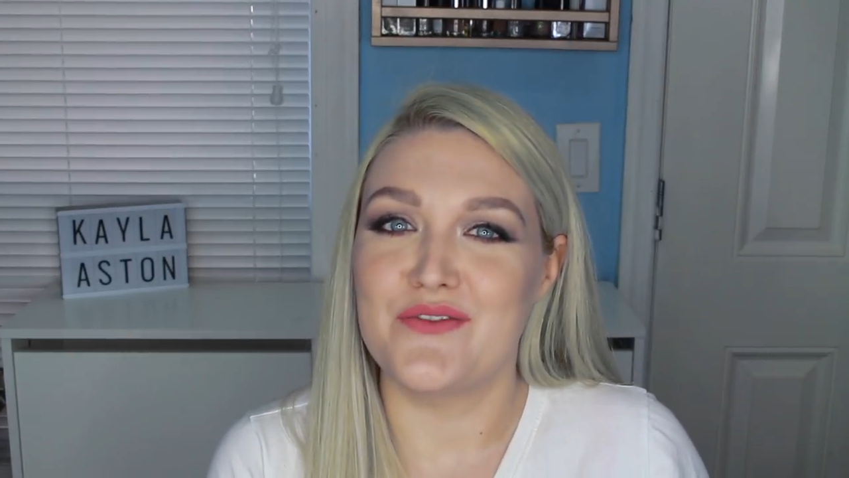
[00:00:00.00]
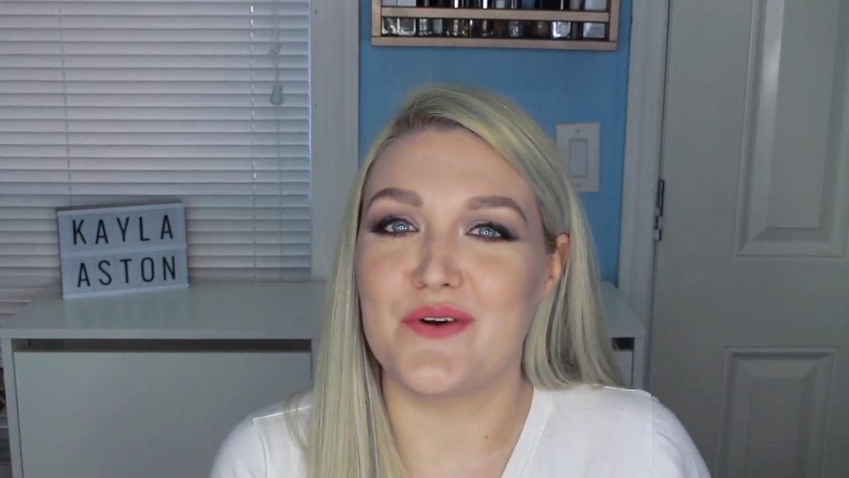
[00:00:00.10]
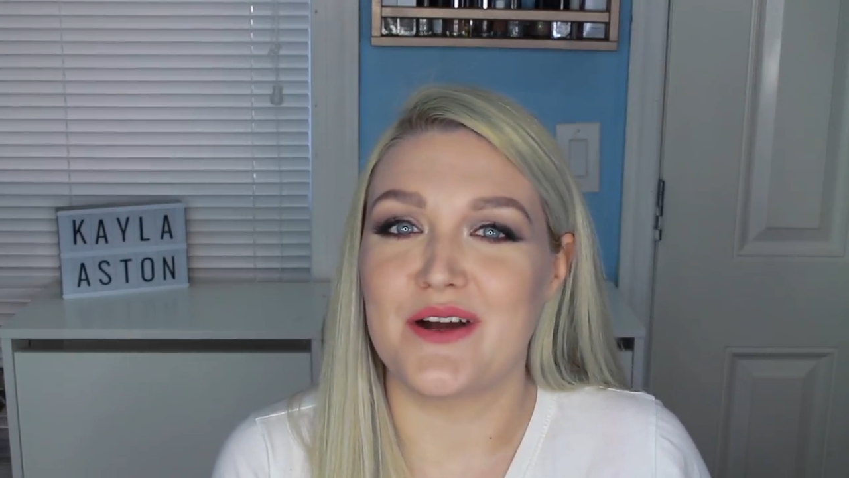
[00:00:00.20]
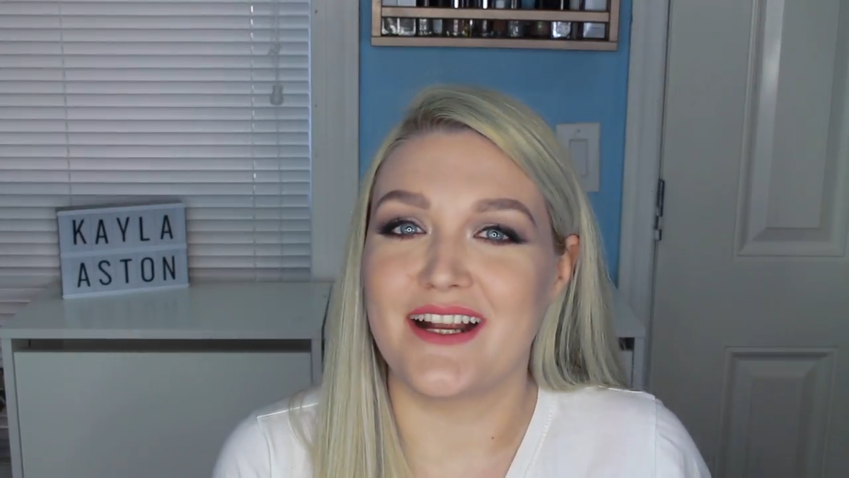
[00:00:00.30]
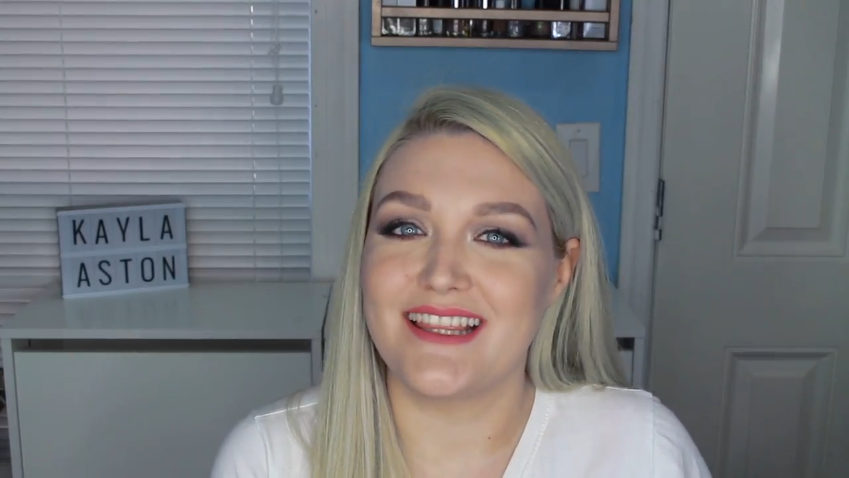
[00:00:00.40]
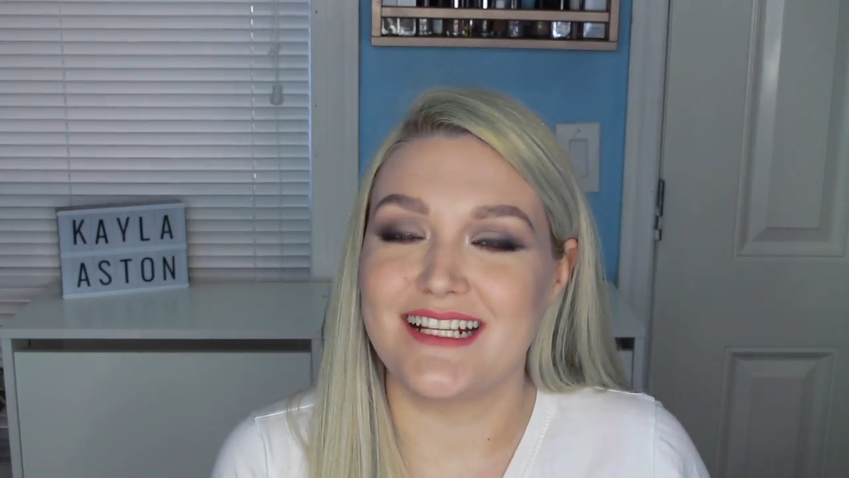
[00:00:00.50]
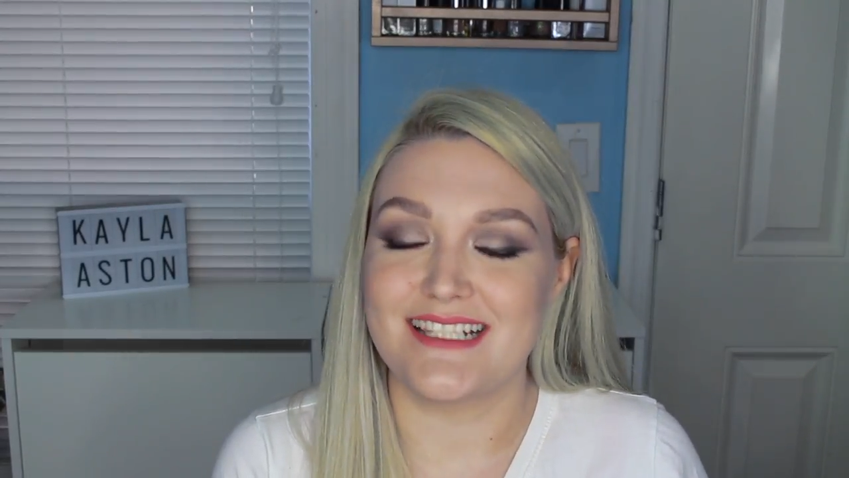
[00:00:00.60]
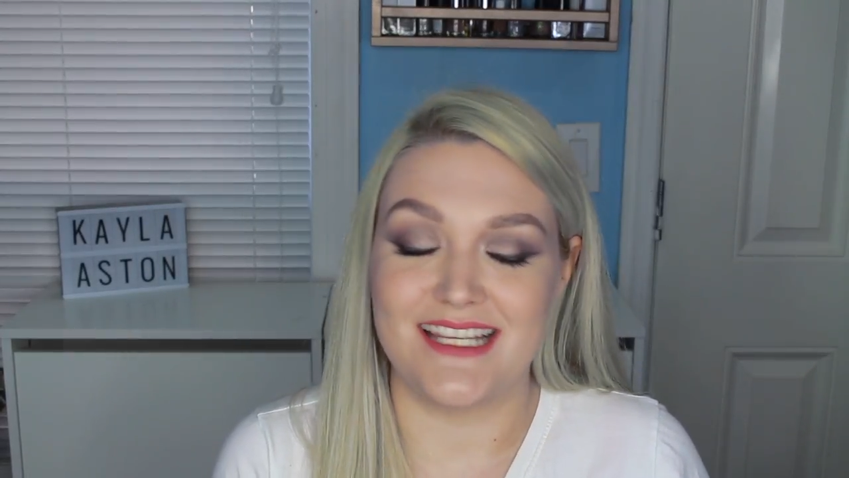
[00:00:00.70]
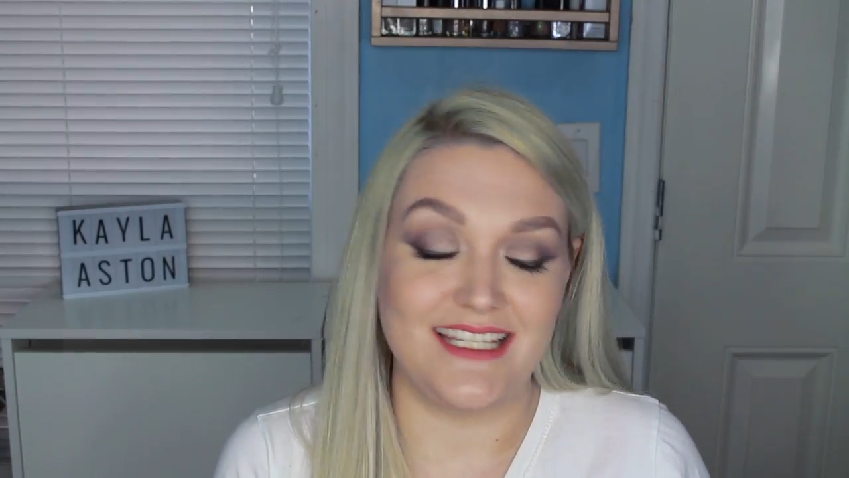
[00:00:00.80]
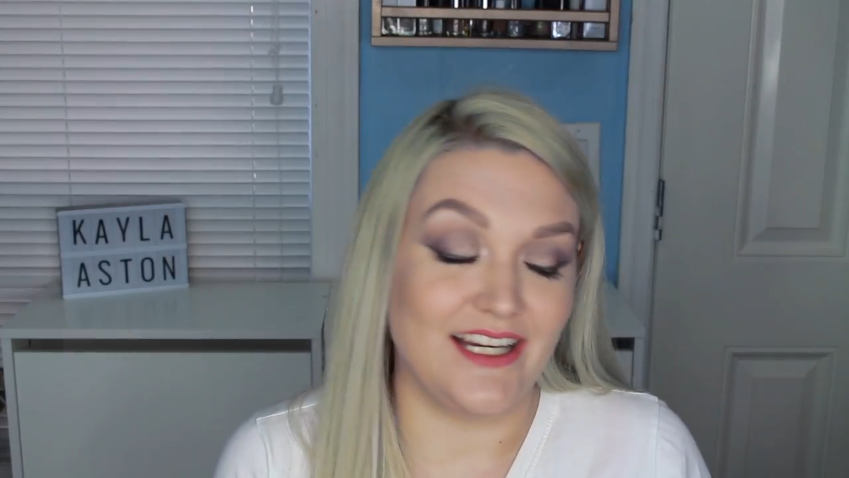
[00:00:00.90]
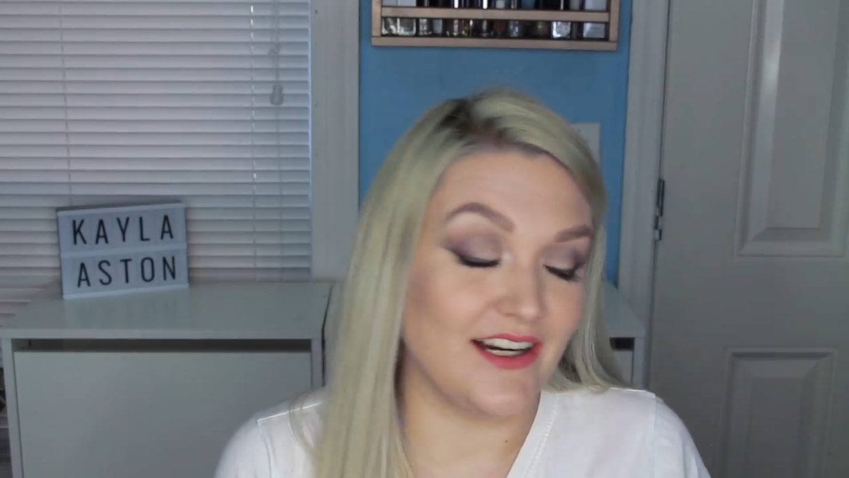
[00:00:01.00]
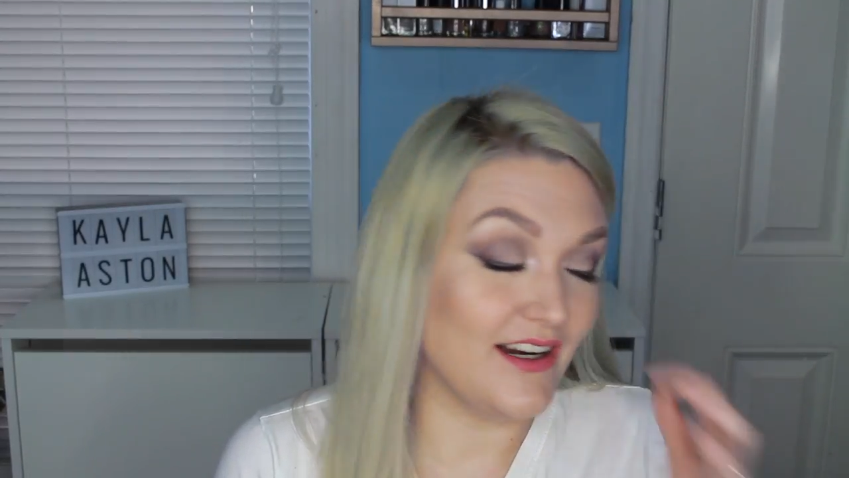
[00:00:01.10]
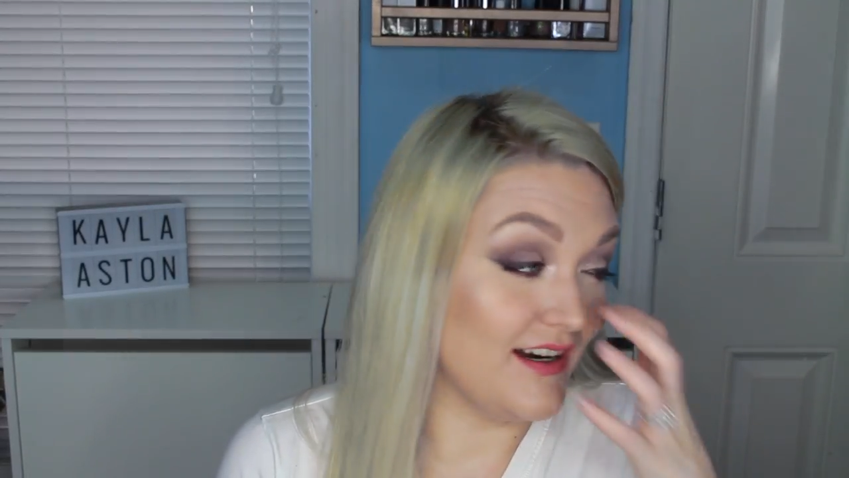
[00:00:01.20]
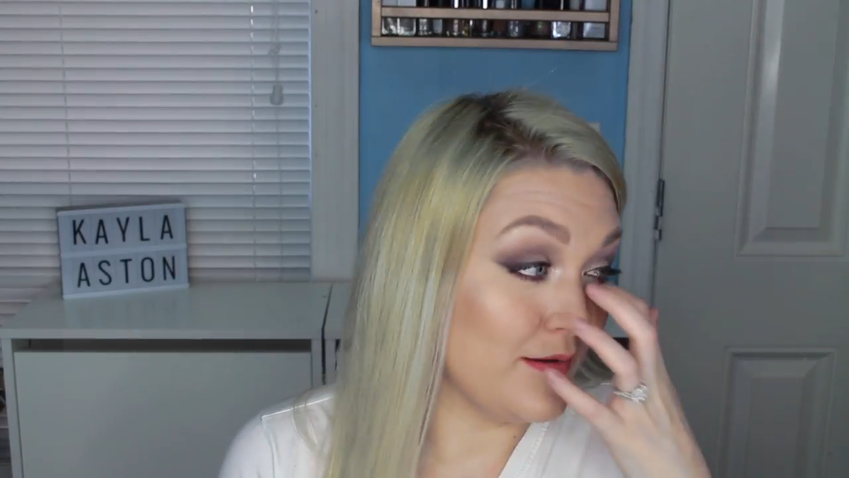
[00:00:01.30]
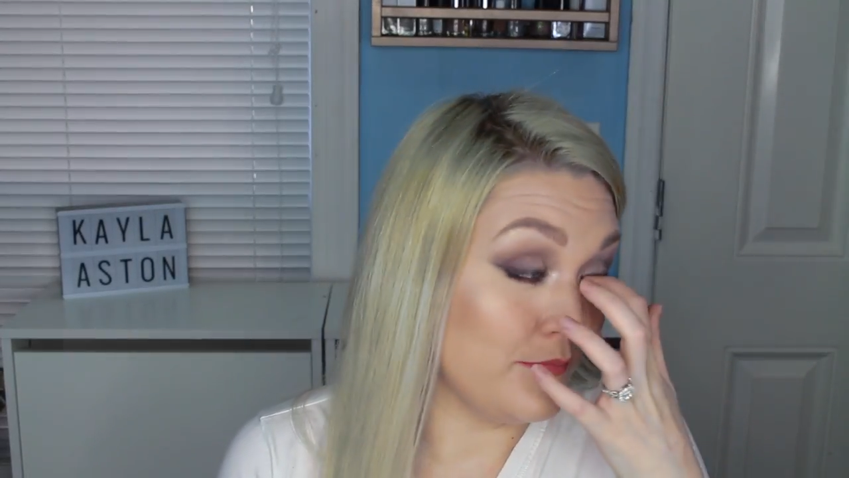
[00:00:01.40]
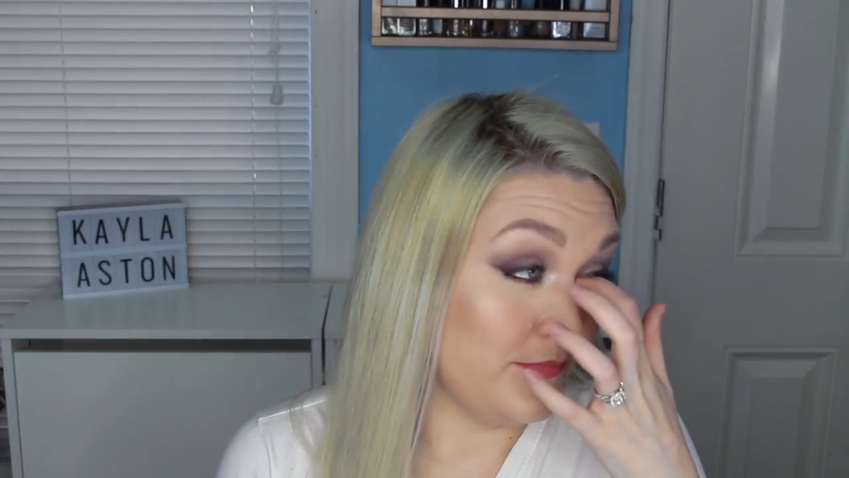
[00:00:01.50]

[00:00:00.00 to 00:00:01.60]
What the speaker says: for this year,